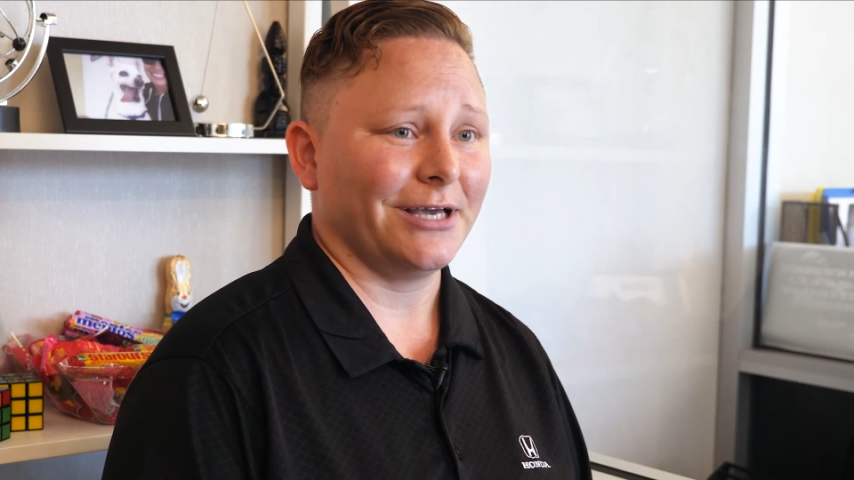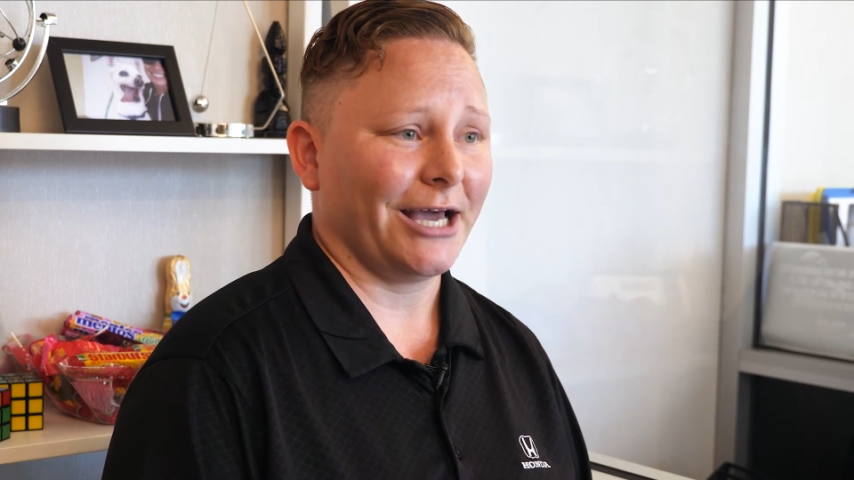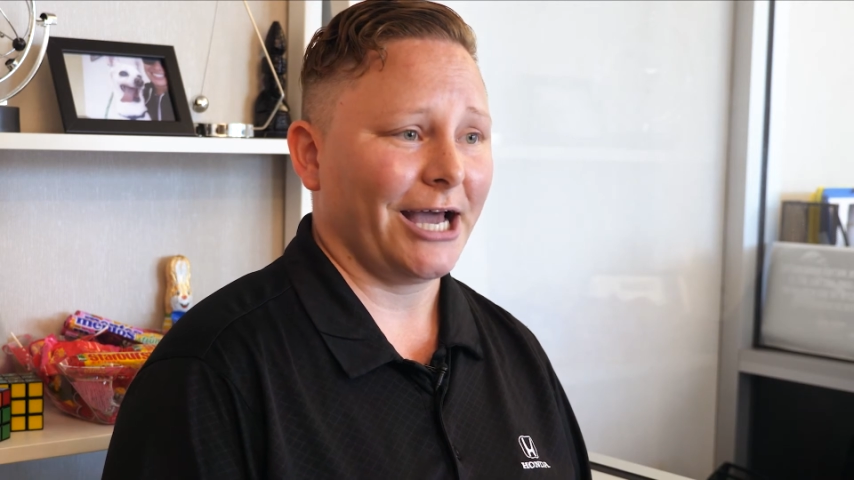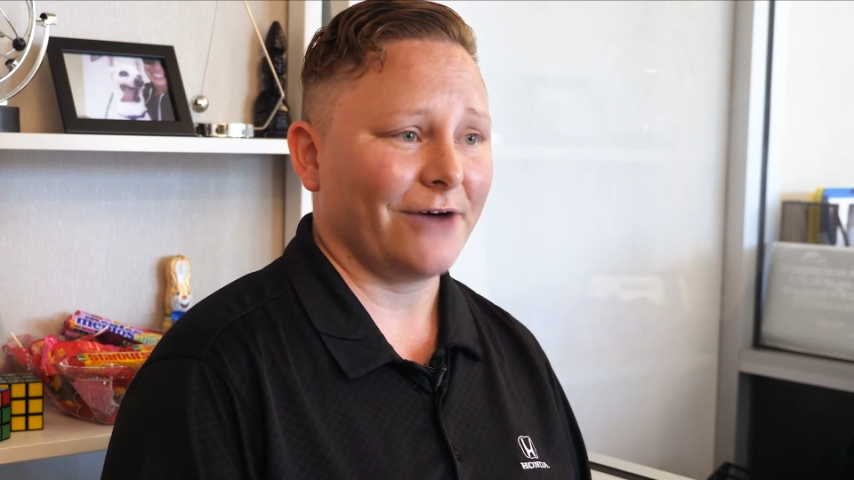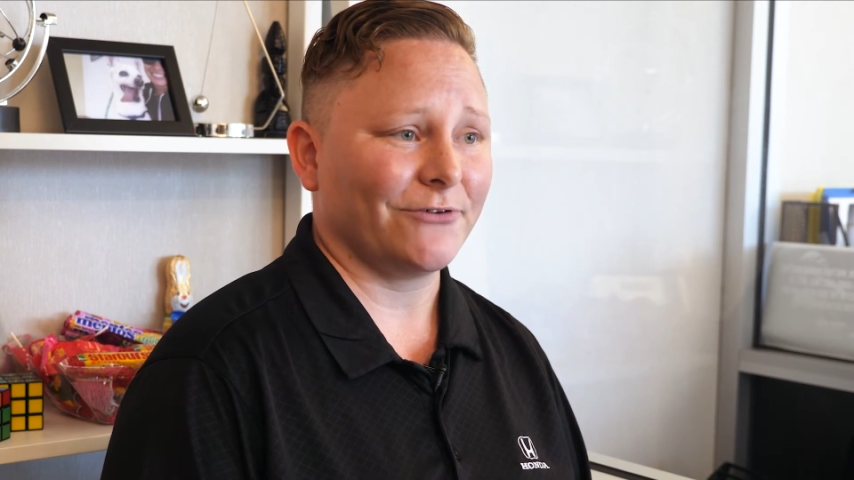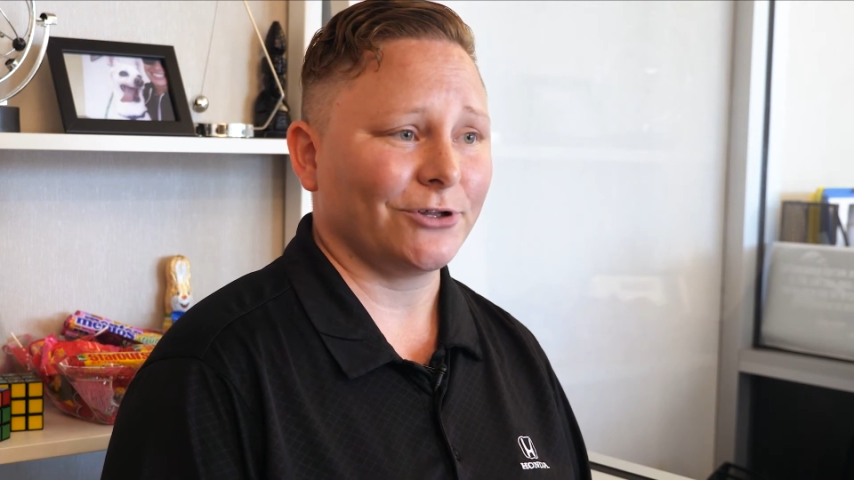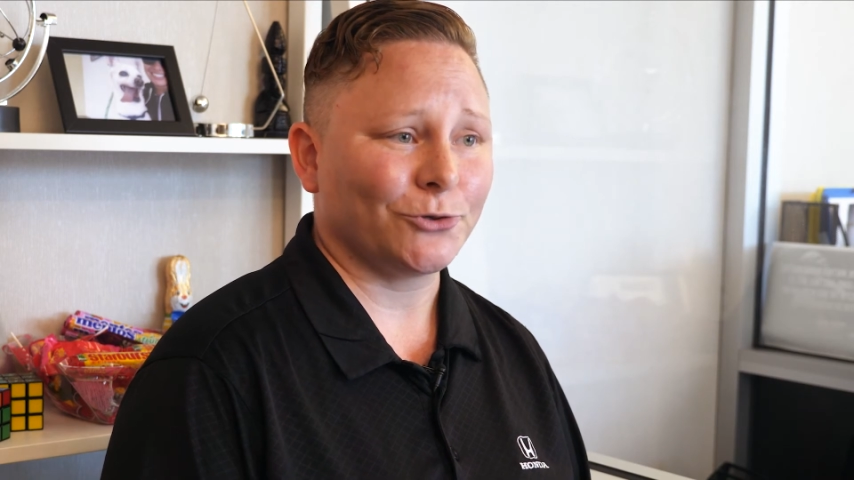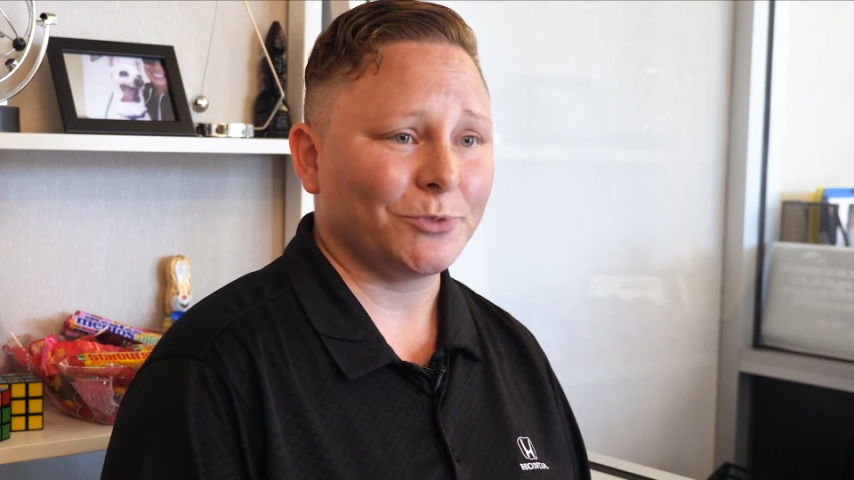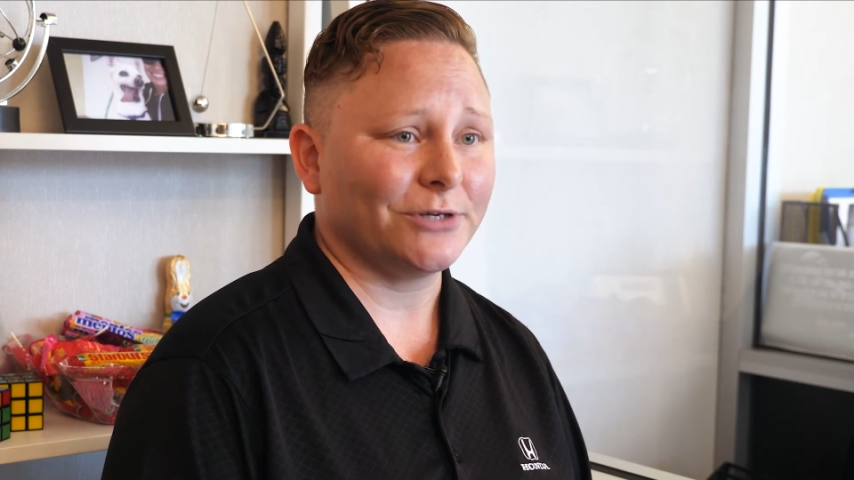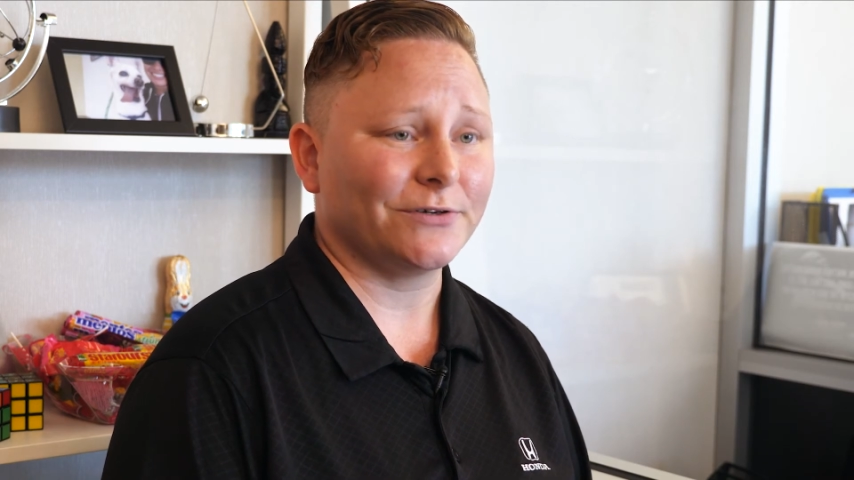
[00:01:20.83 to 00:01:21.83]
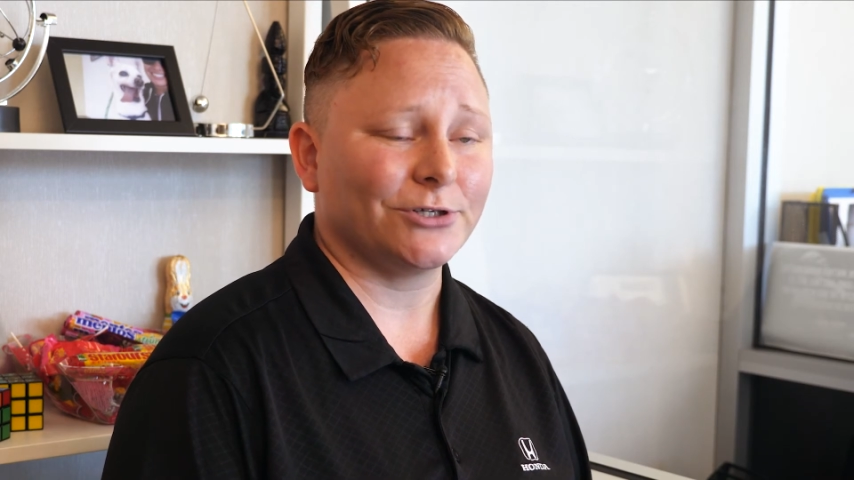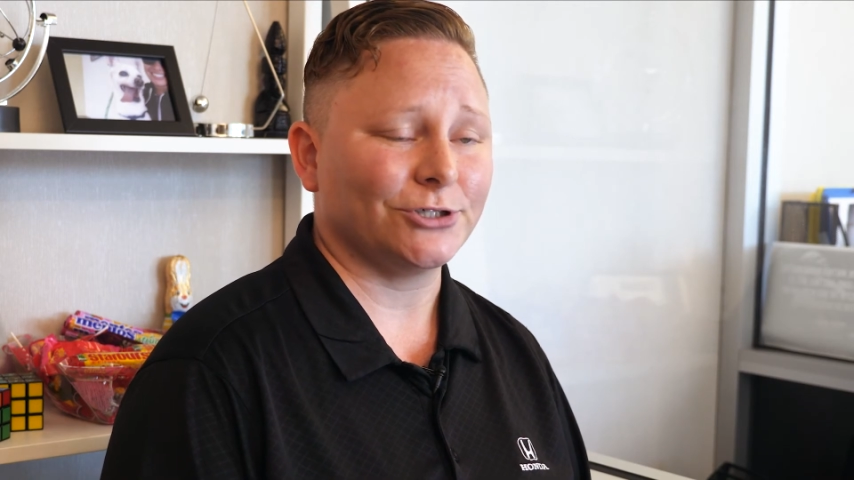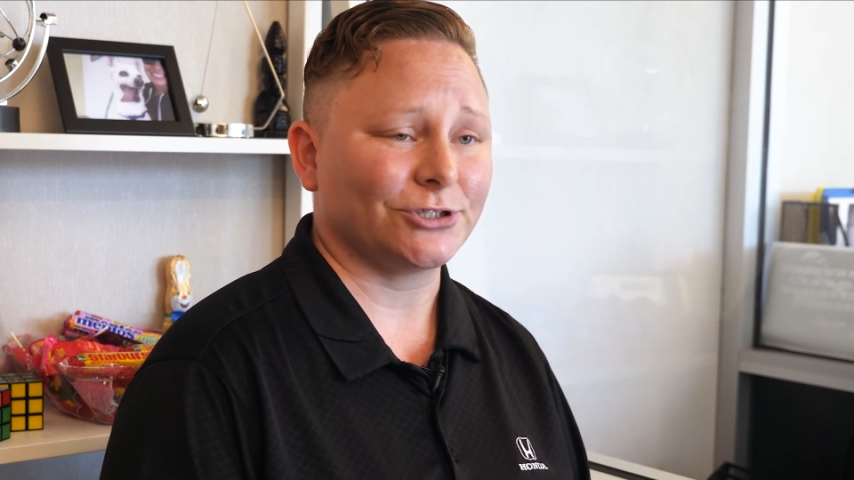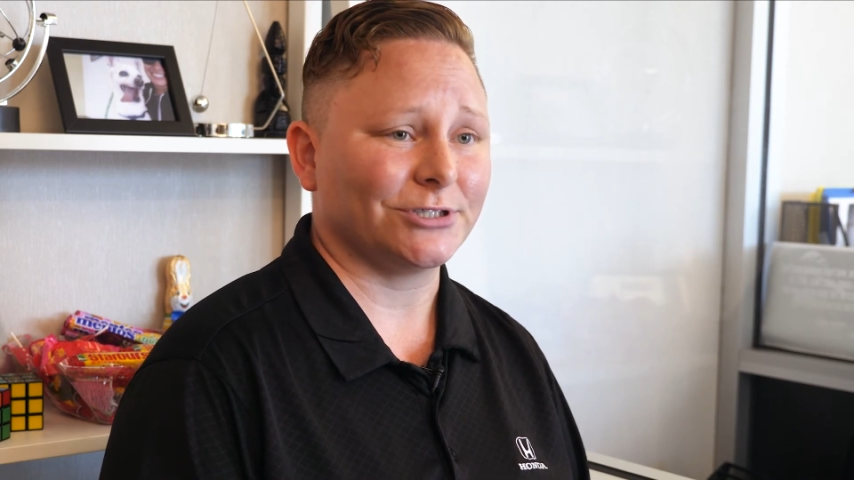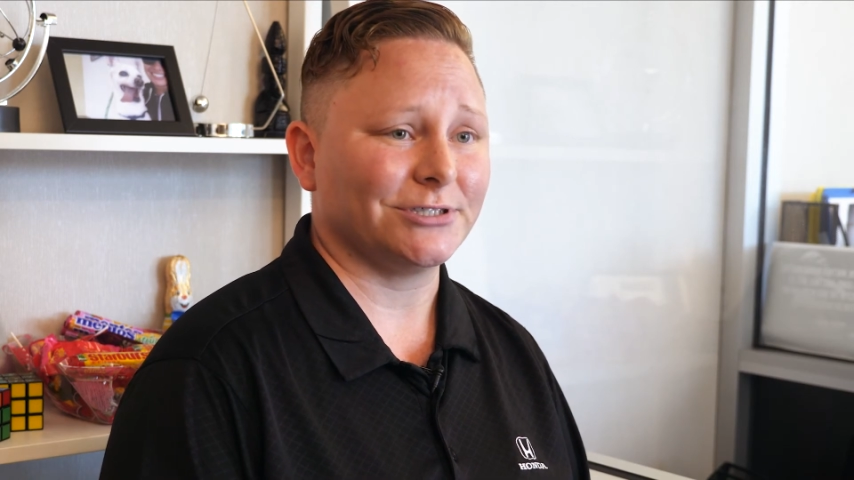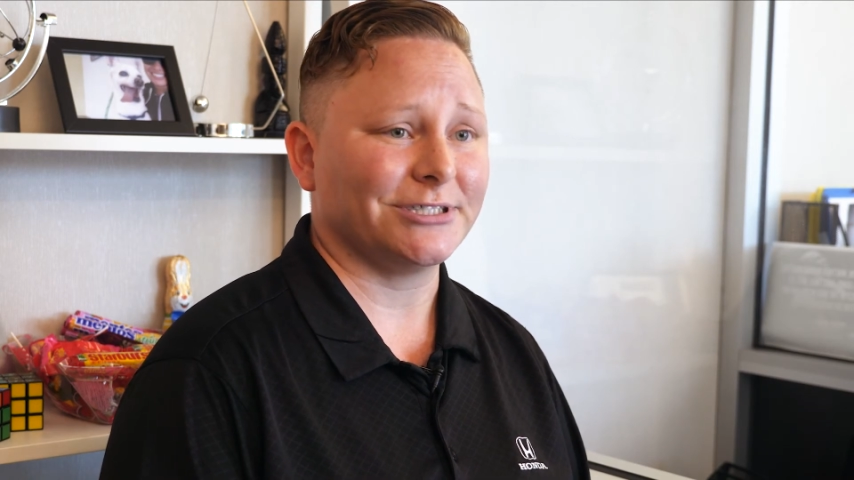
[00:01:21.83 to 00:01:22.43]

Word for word: have a little bit of cushion,